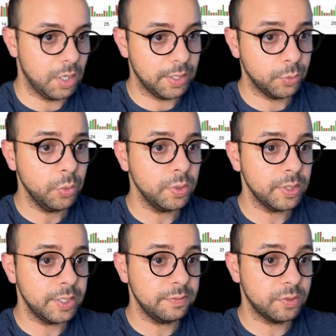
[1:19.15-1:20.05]
and we will
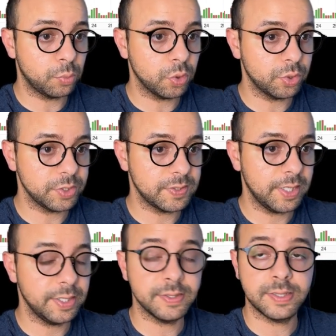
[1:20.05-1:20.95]
leave the brokerage
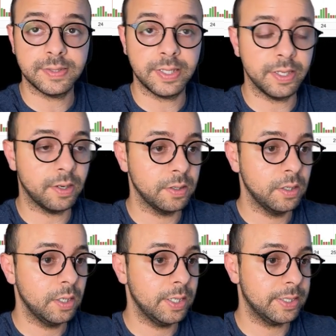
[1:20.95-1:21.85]
settings as they are
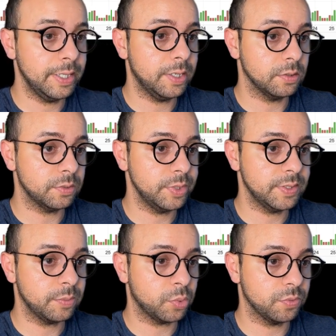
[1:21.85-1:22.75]
and click on
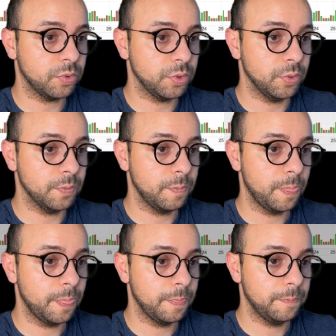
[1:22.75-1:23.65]
Reset Portfolio.
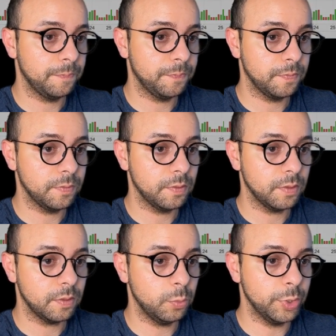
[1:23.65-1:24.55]

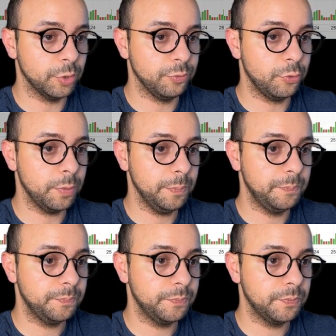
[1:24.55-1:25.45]
We confirm.
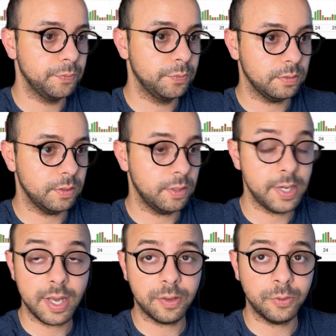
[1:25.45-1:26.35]
And
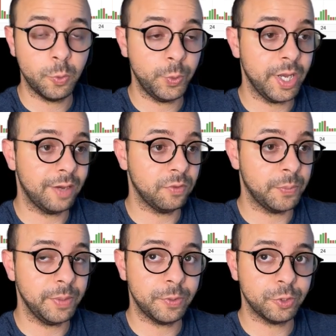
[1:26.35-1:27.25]
now we have a
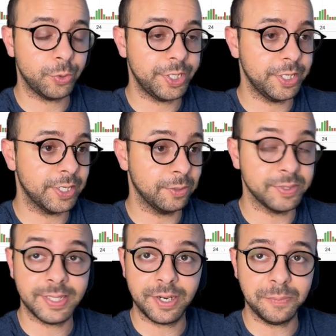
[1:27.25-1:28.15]
paper trading account
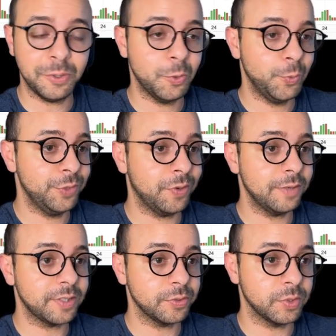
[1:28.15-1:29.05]
set up with
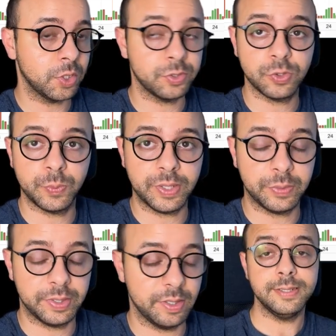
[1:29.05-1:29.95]
$5,000 to play
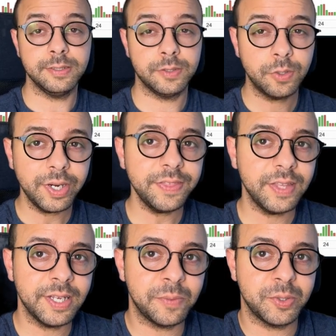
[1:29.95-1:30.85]
with. The great
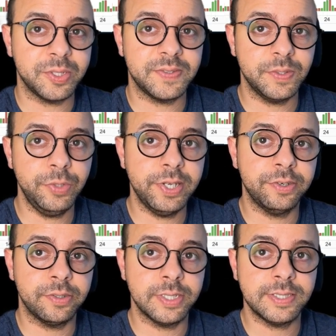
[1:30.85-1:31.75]
thing about this
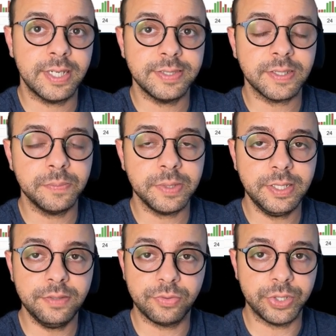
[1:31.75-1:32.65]
simulator is that it's
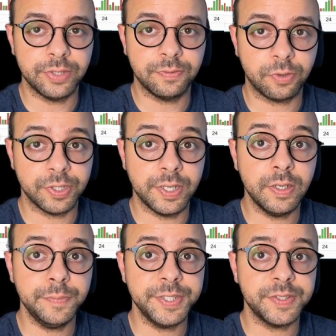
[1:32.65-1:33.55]
completely free for an
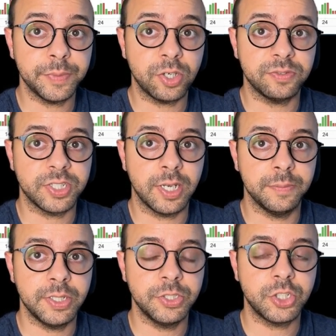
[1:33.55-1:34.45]
unlimited amount of
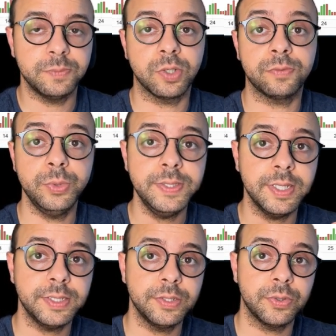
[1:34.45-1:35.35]
time in terms of
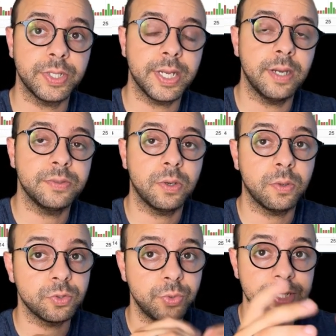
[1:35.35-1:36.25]
resetting your account
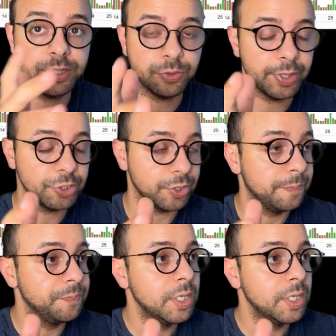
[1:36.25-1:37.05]
or trading duration.